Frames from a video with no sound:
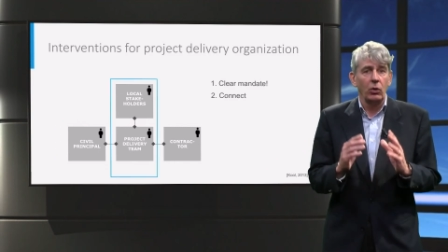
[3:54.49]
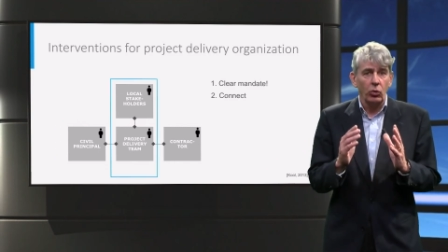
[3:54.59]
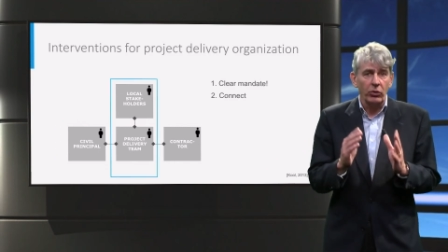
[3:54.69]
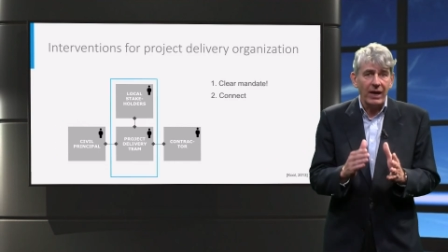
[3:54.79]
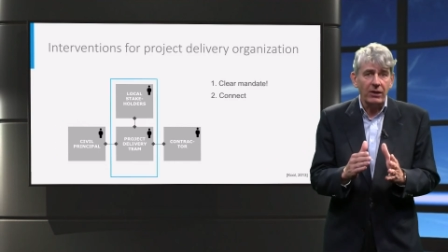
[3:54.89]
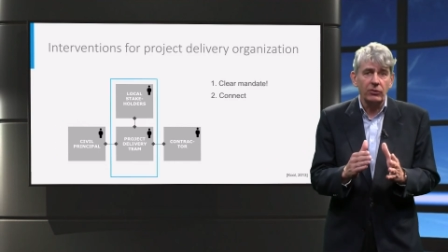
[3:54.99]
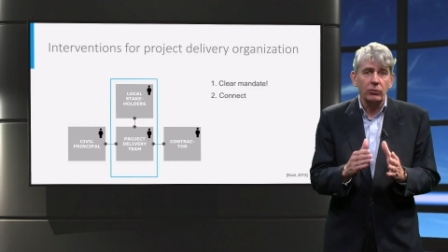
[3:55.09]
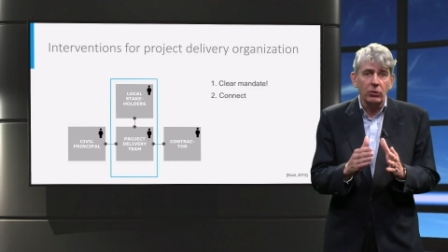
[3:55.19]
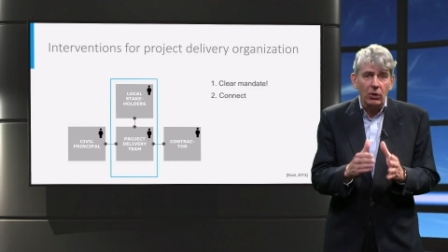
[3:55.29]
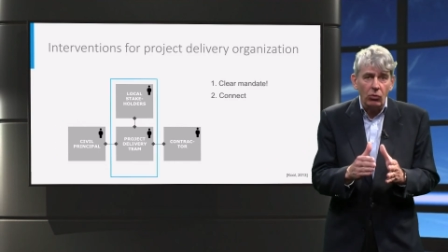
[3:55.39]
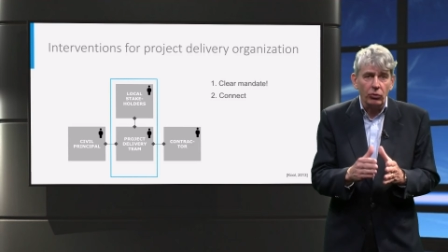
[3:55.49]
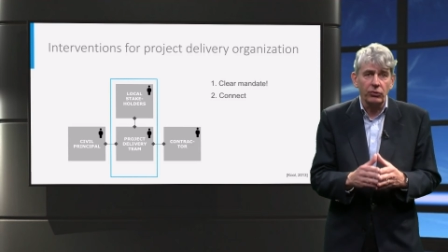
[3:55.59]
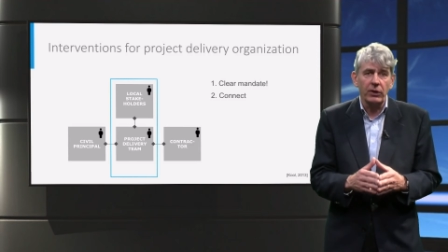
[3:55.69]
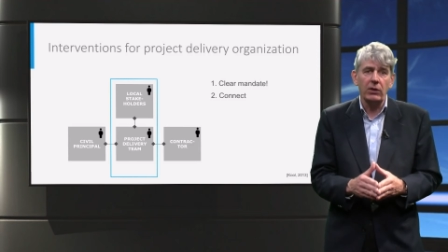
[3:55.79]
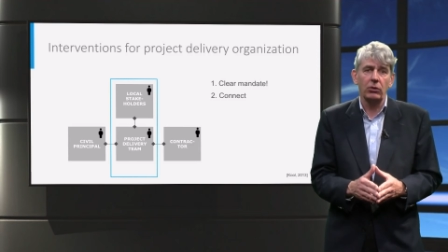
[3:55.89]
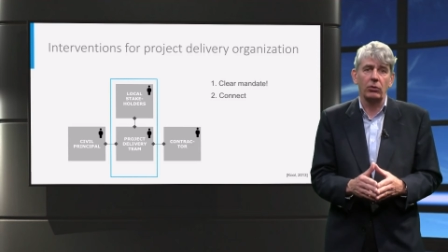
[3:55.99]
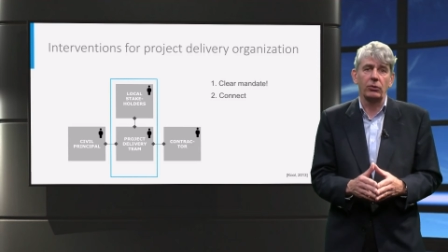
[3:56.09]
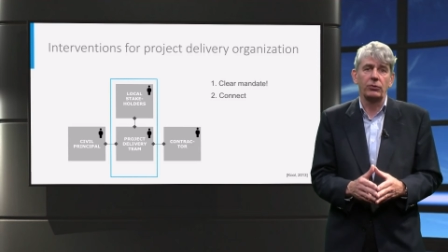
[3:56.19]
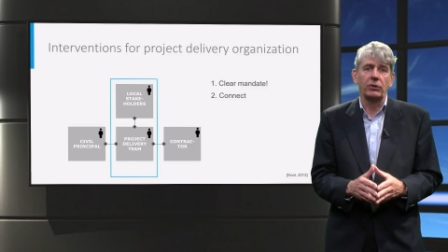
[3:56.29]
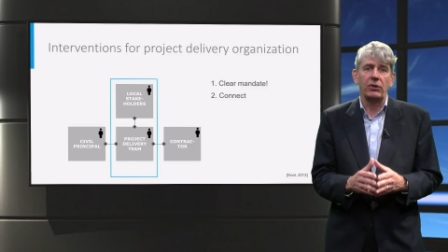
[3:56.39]
Connect to the local
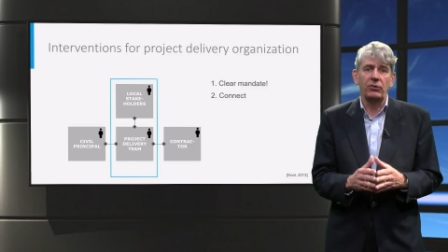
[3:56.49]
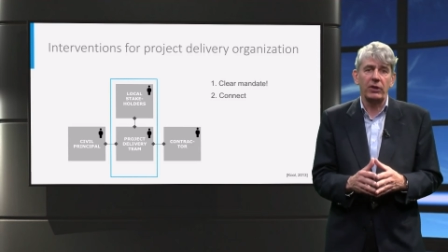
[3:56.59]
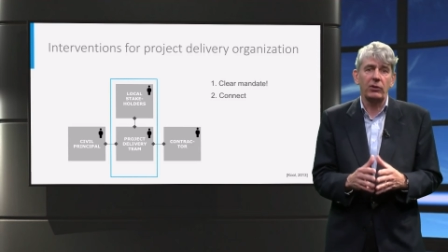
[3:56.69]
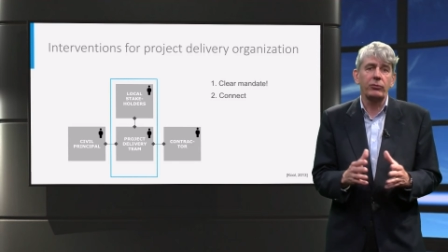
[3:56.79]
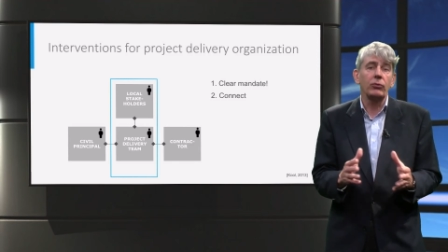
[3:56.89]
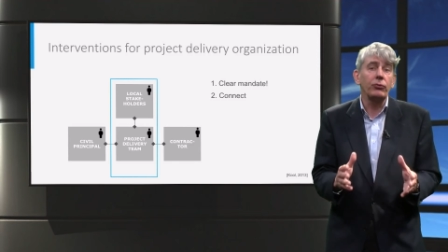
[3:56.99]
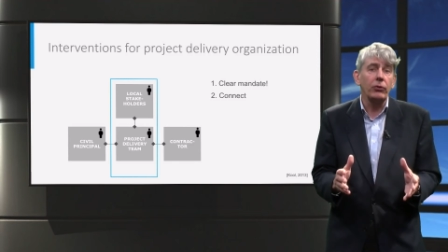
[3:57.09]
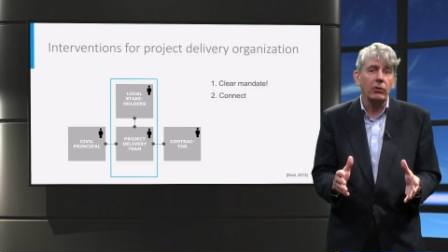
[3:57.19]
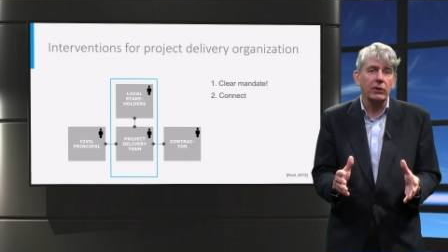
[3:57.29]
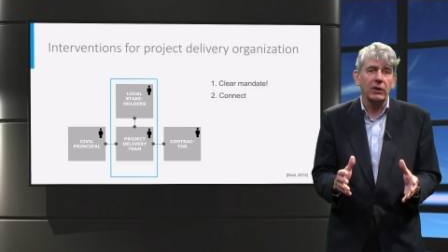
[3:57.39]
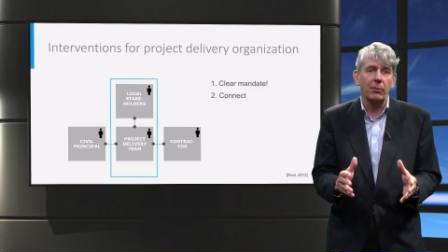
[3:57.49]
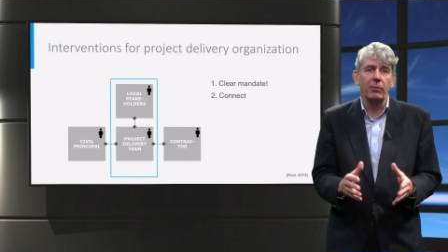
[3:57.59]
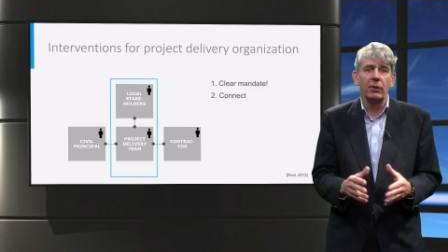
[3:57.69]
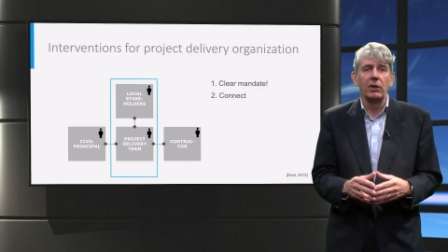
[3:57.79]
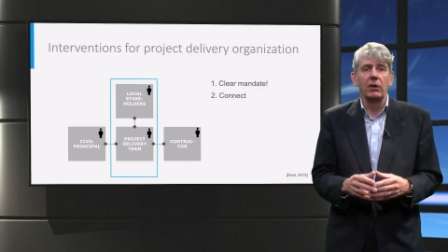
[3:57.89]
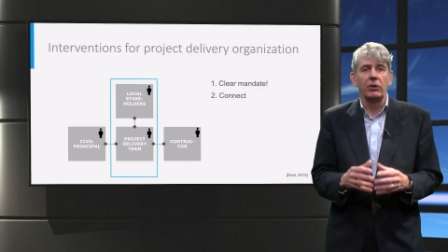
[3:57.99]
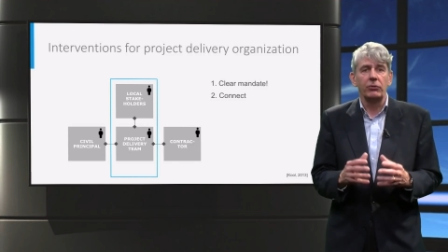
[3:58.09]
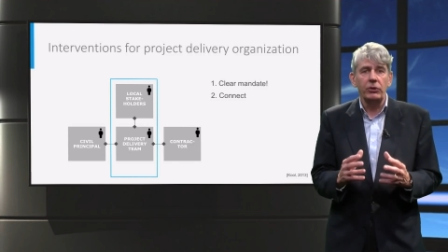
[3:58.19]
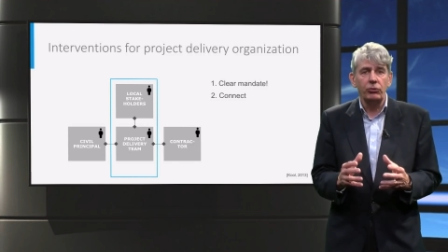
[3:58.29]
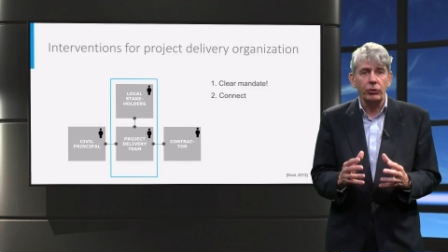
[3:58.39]
stakeholders instead of controlling them. The
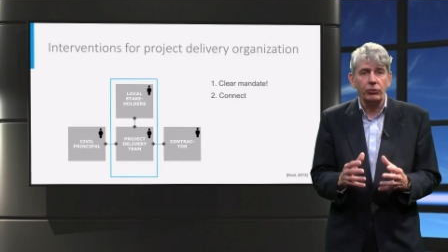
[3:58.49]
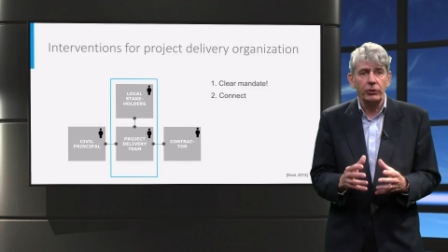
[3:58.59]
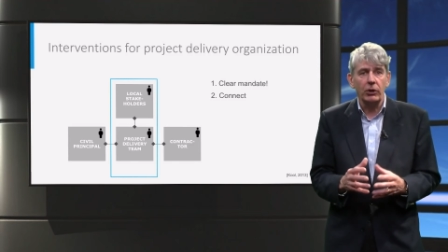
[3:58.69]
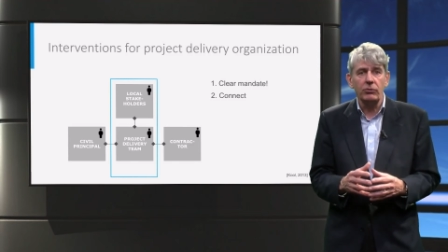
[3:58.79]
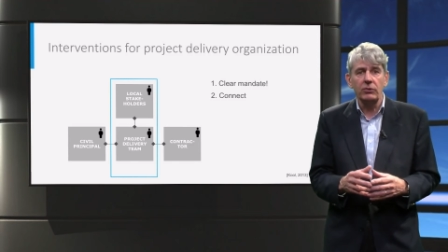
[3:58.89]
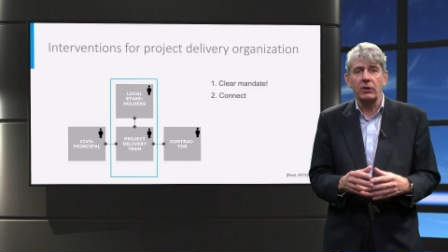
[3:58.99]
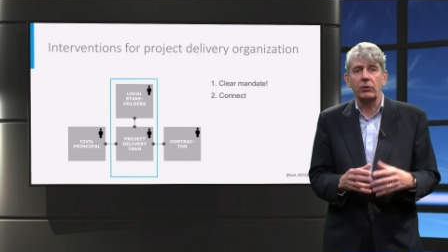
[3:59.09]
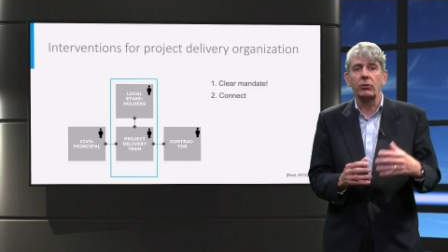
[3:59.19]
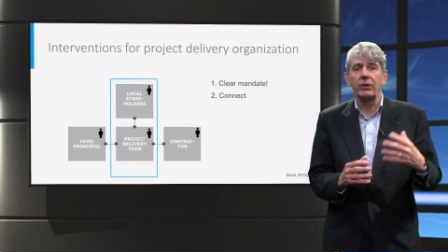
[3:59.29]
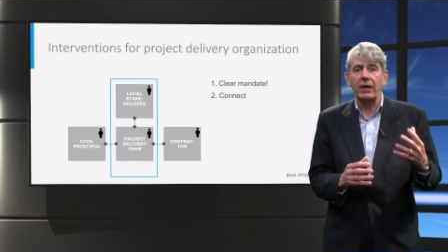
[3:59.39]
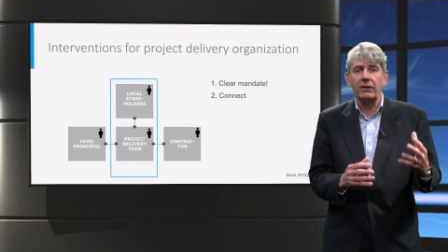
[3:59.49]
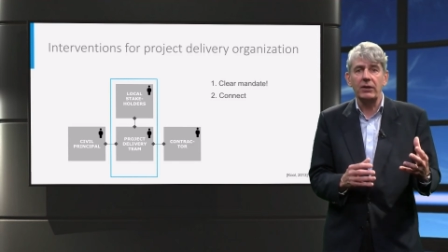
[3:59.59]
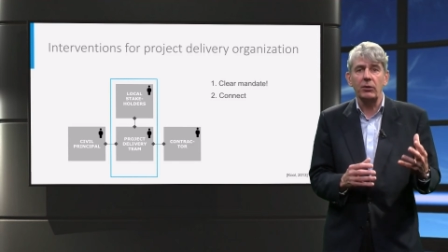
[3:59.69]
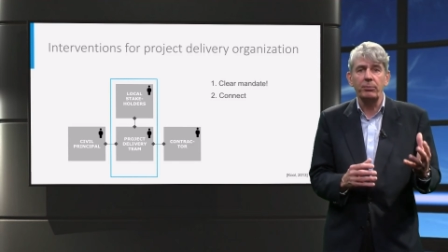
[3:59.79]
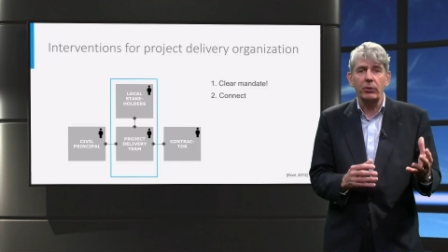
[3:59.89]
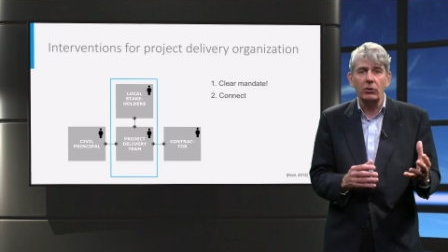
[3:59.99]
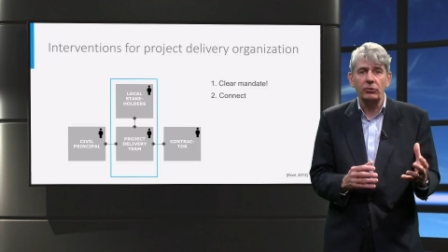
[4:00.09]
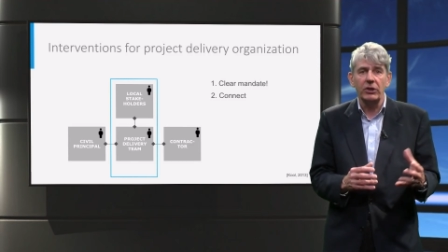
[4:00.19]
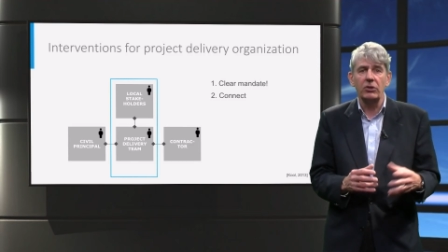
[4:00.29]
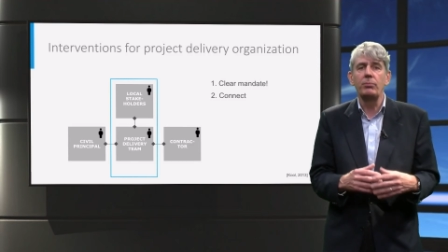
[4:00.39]
research showed that the connecting approach is